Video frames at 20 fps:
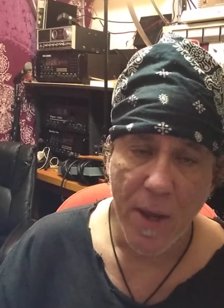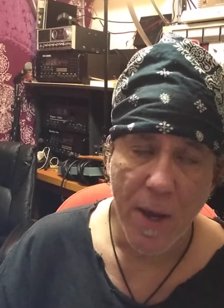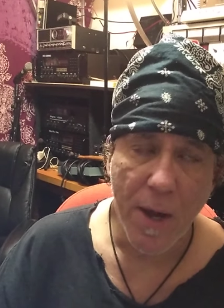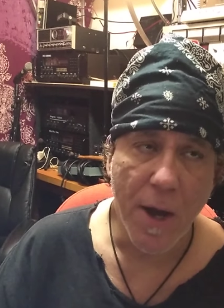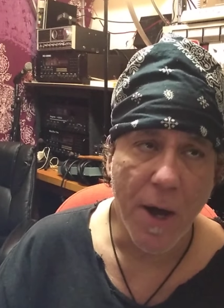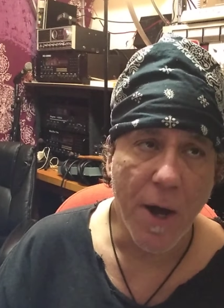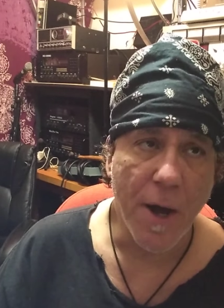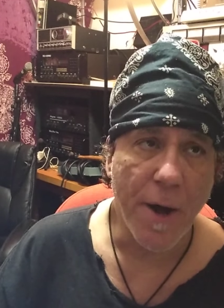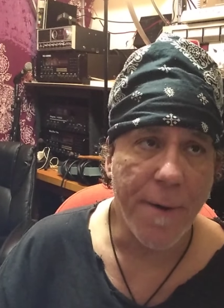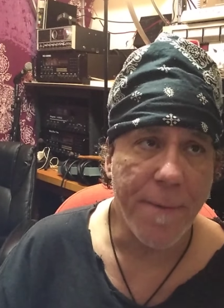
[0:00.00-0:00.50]

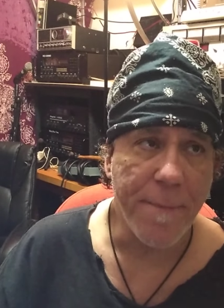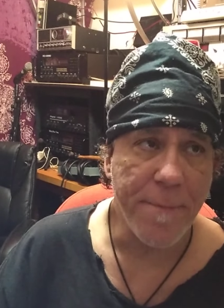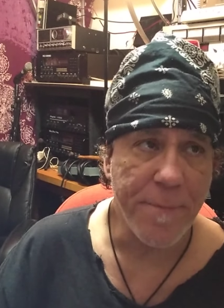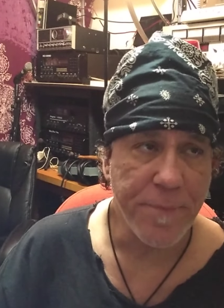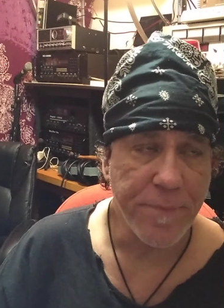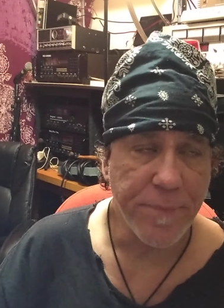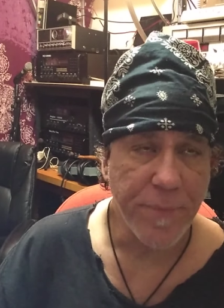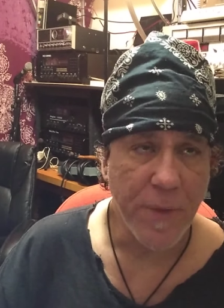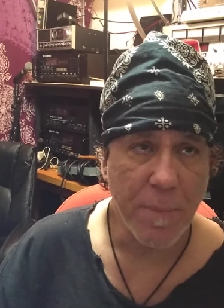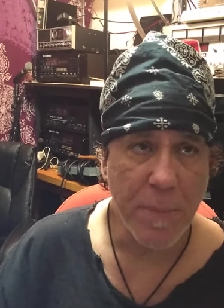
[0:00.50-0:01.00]

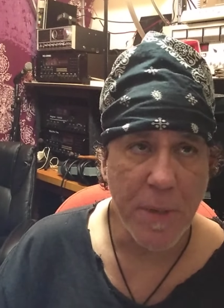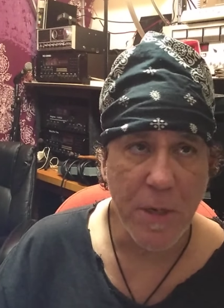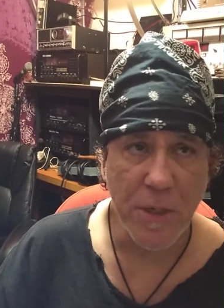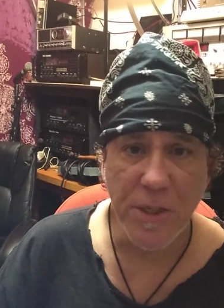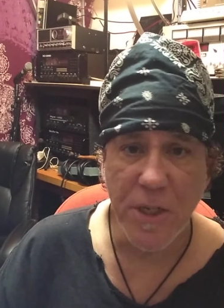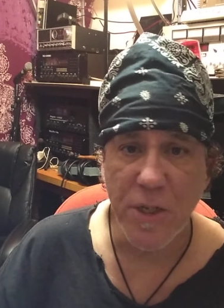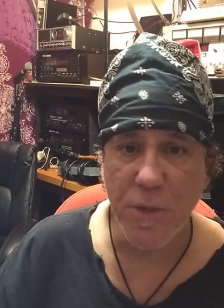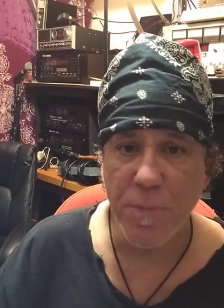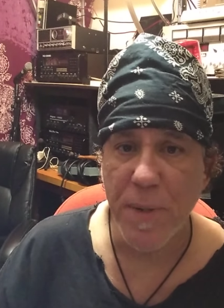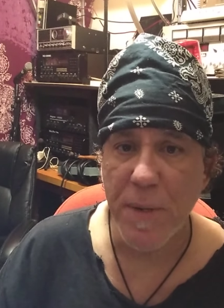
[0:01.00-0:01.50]
um,
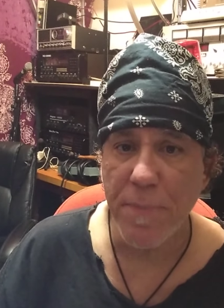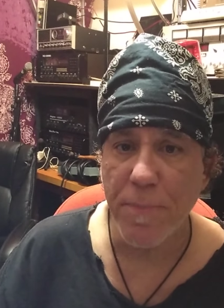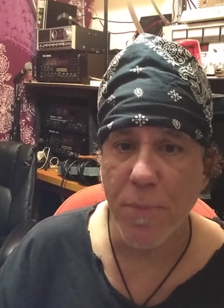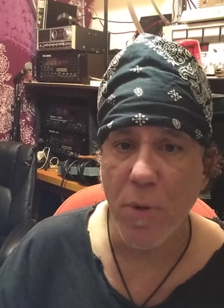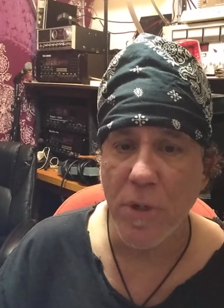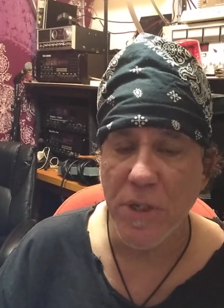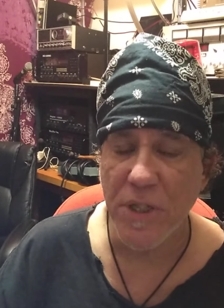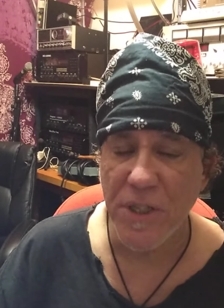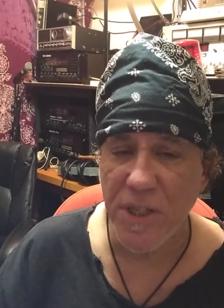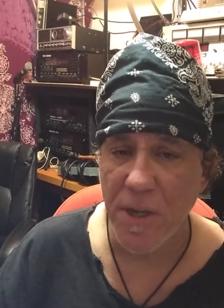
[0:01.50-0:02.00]
because these
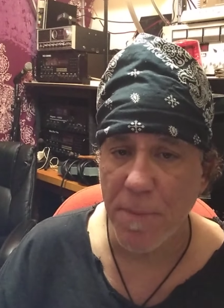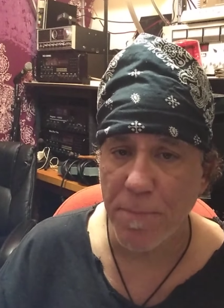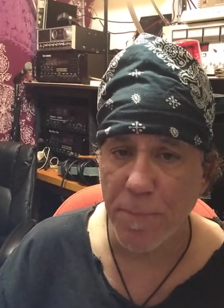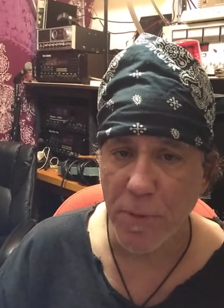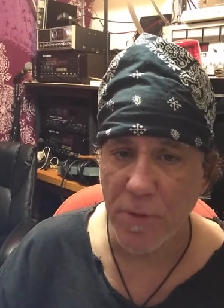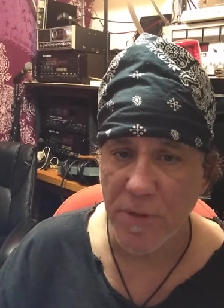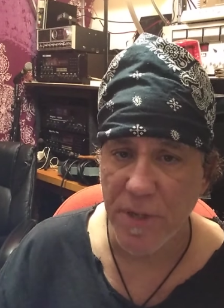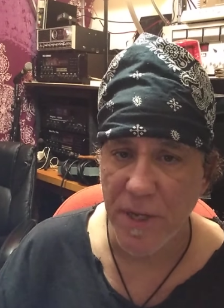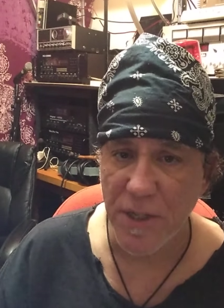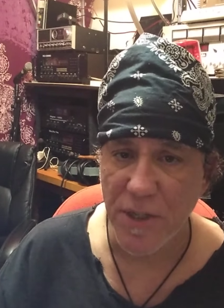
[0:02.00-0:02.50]
people are
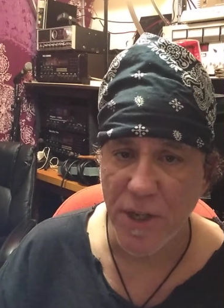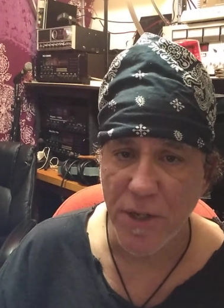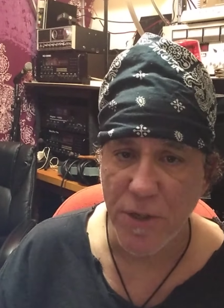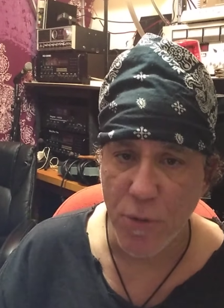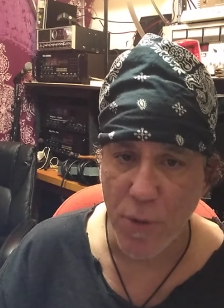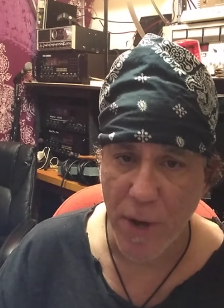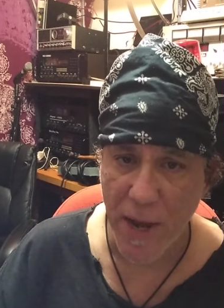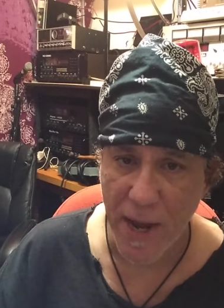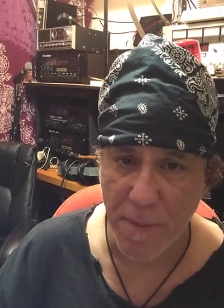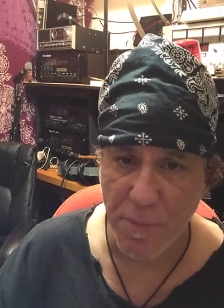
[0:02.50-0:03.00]
simpletons in
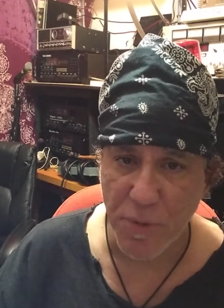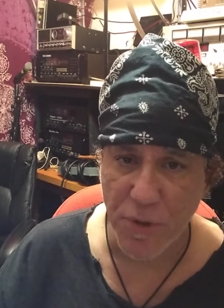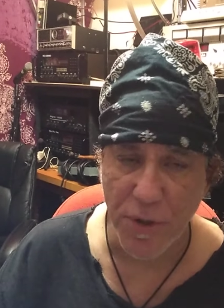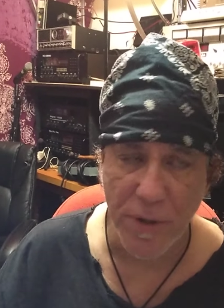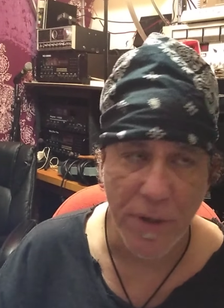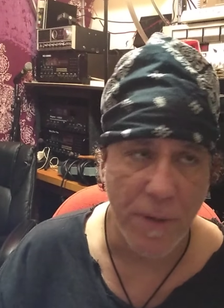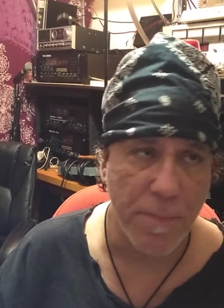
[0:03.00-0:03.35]
New Hampshire.